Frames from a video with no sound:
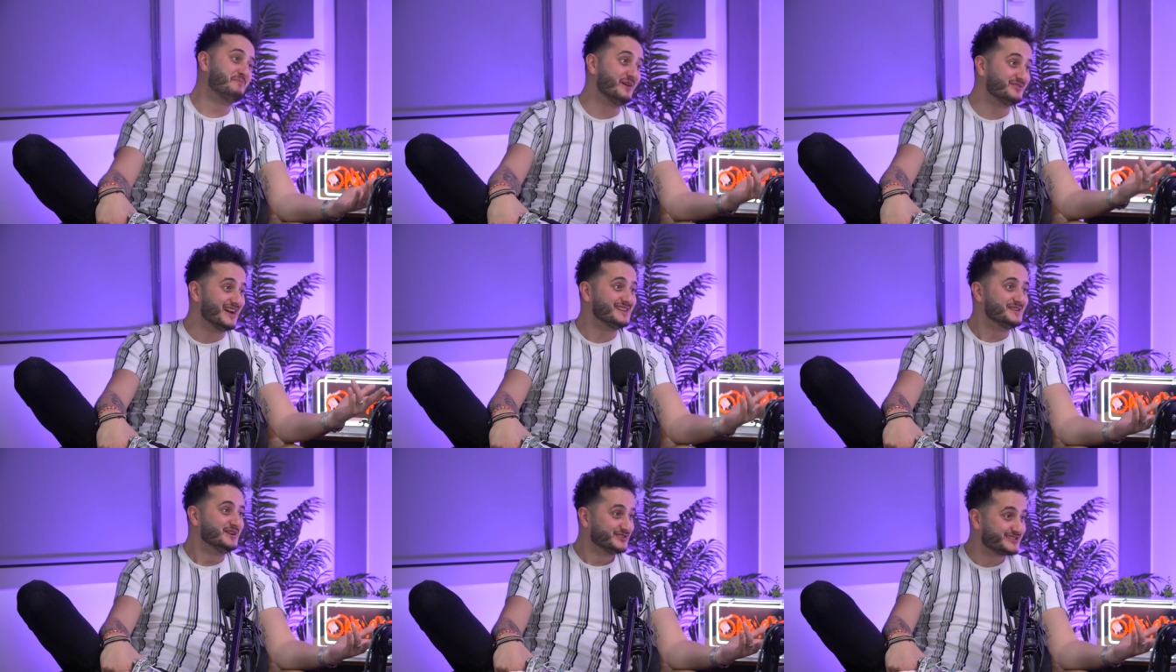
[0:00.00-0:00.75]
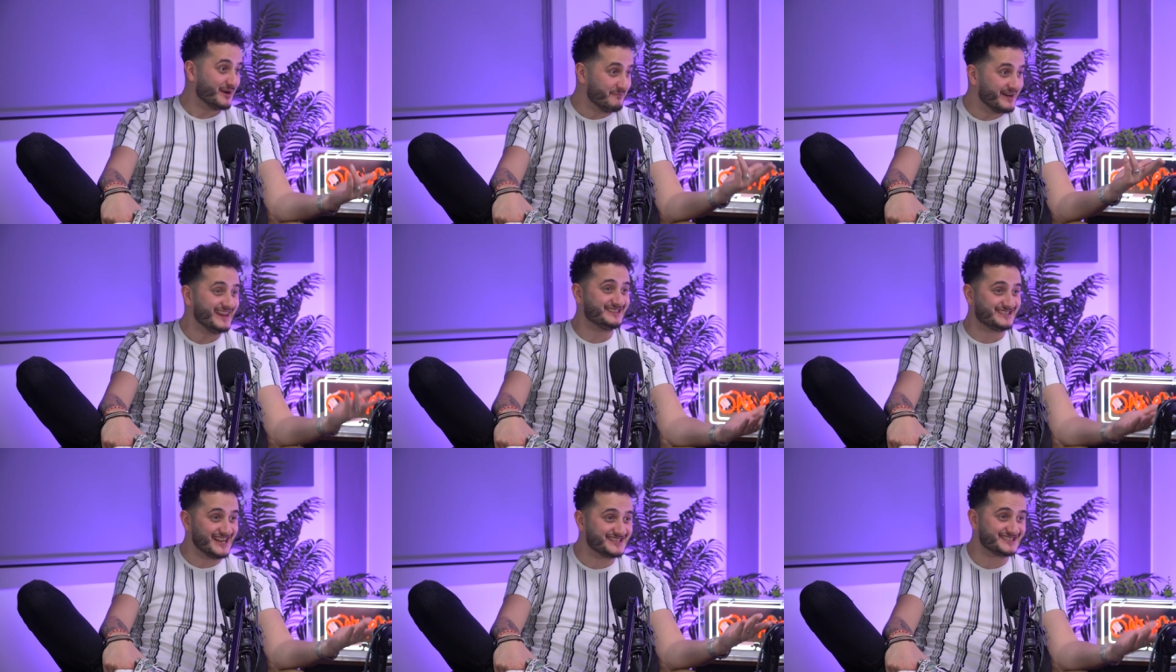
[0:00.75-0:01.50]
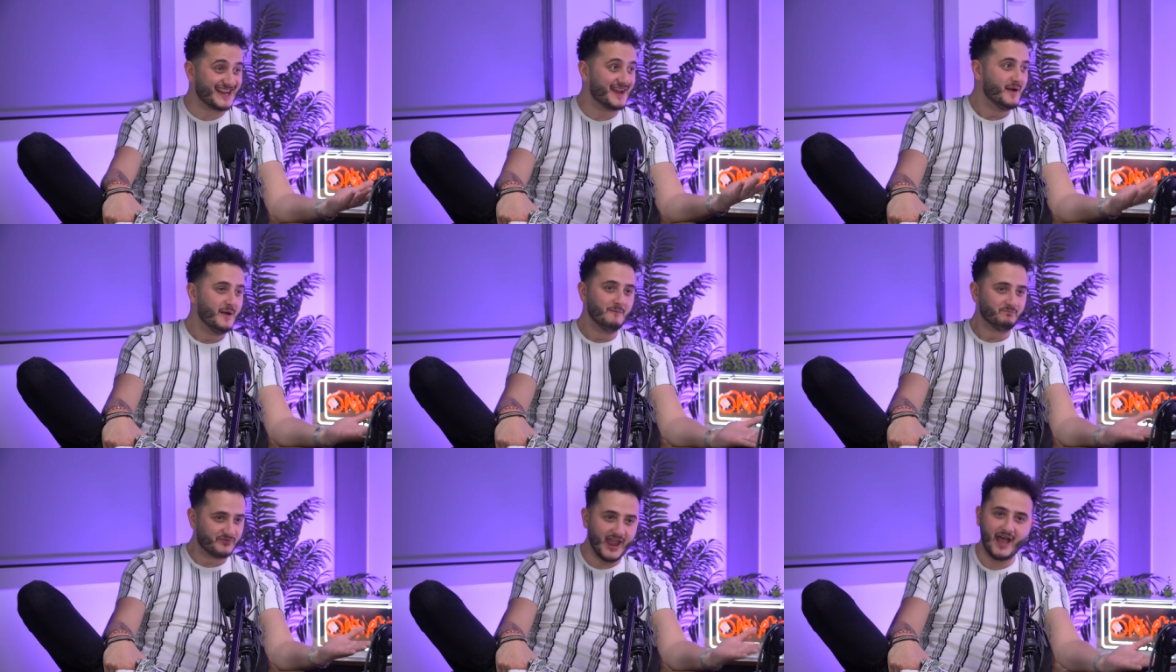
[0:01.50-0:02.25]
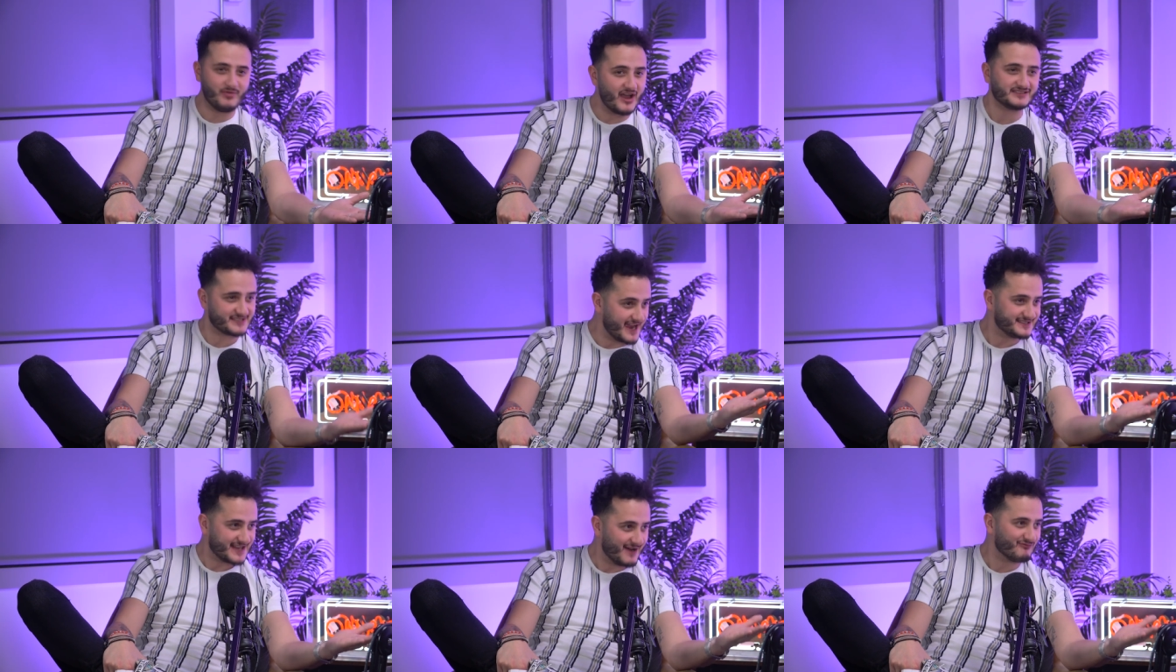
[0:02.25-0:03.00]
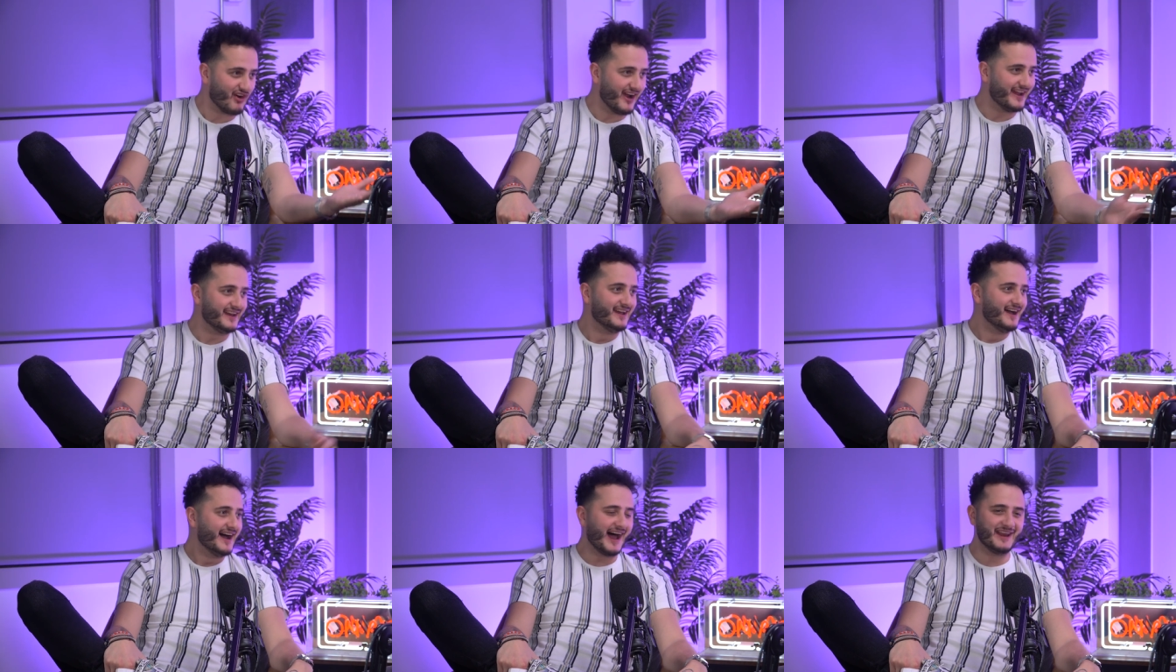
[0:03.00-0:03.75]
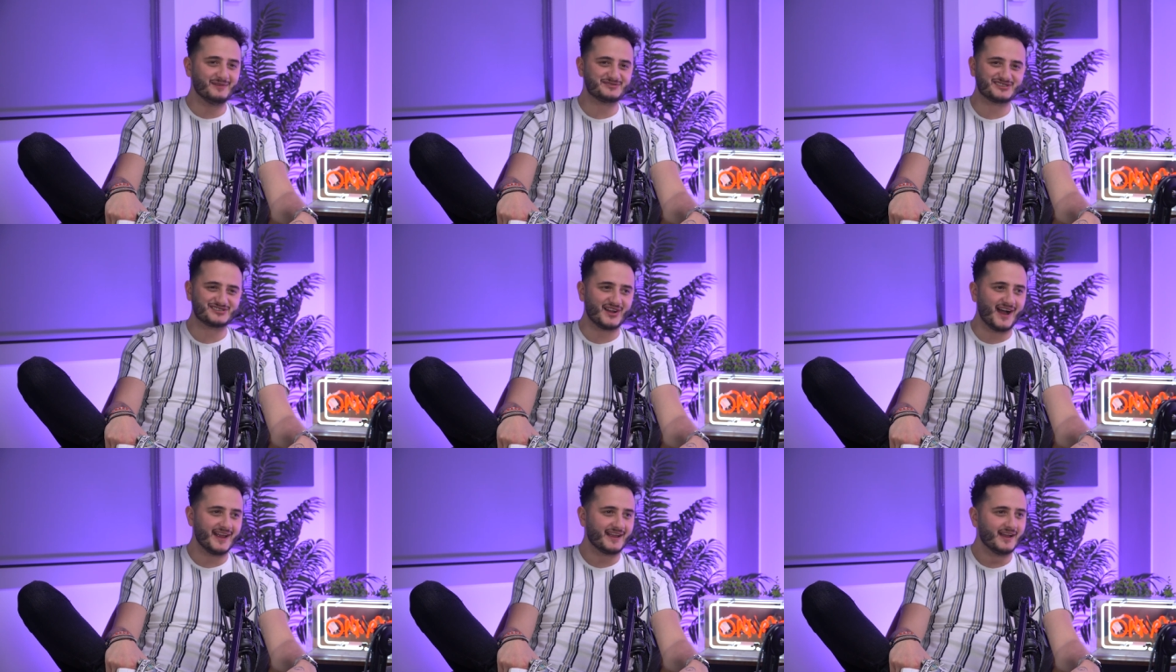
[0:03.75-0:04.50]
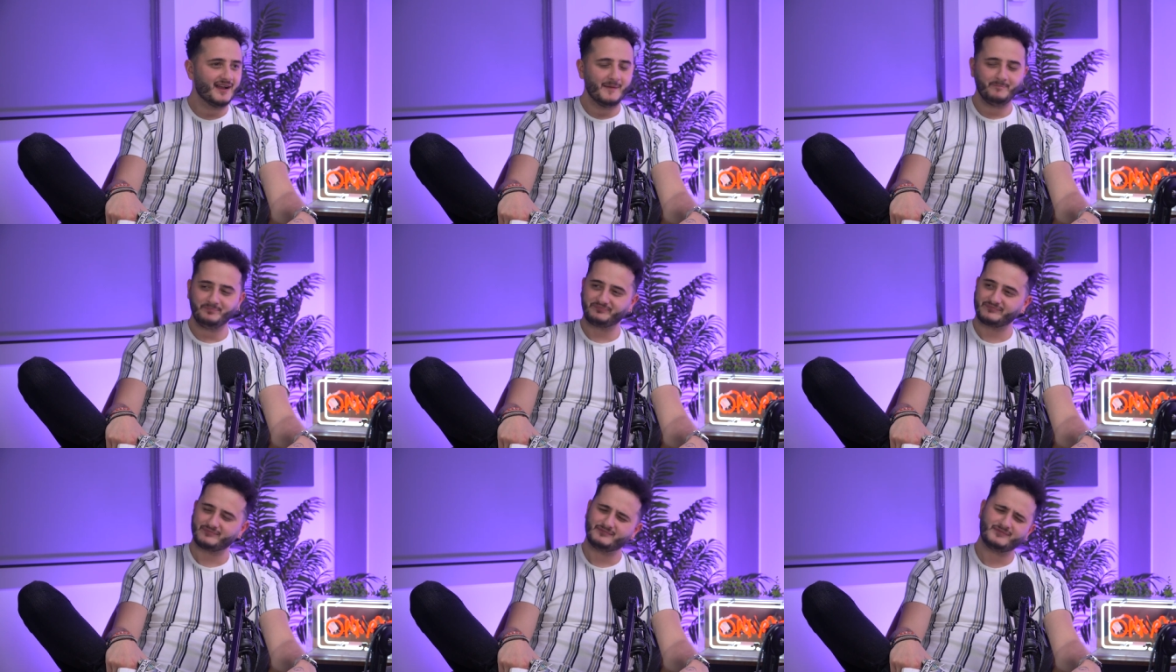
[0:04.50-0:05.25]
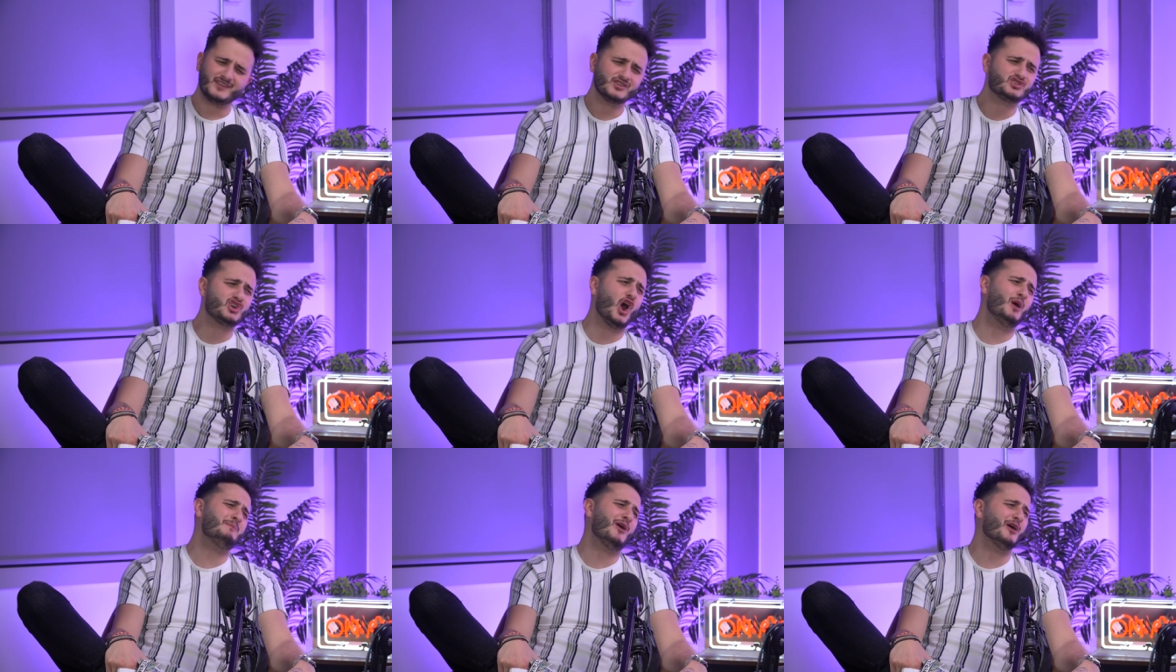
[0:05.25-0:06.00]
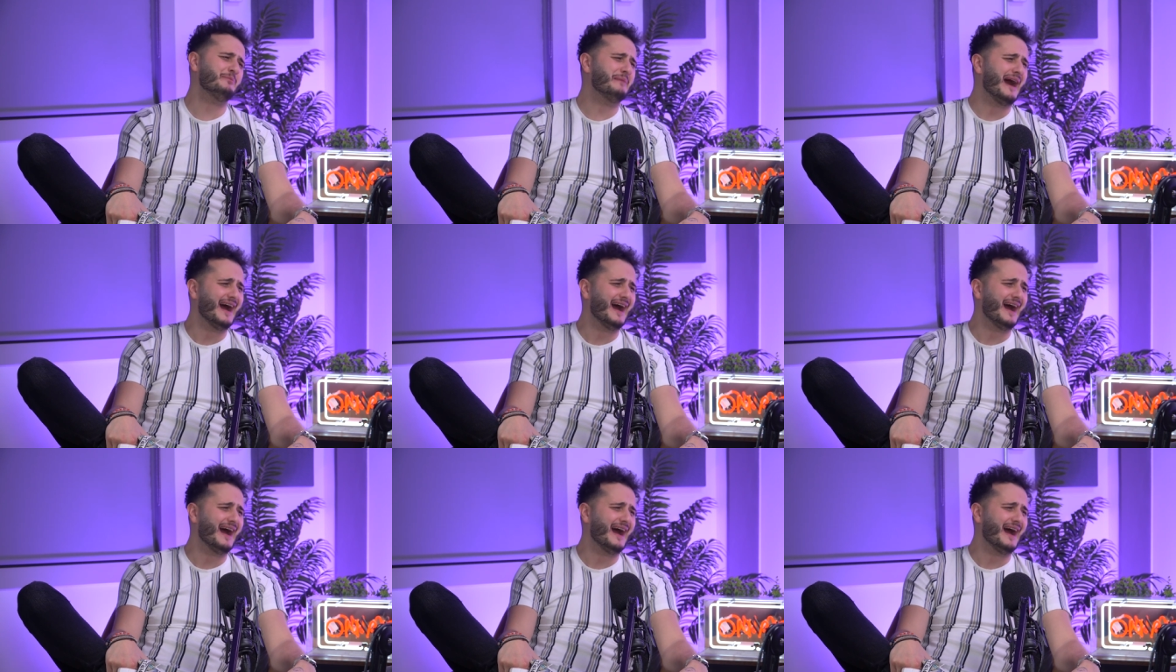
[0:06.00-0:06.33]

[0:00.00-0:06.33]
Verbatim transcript: but that, somebody did say, yeah. yeah that's Kate's handwriting. Mm. And I was just like, Honestly, Come on,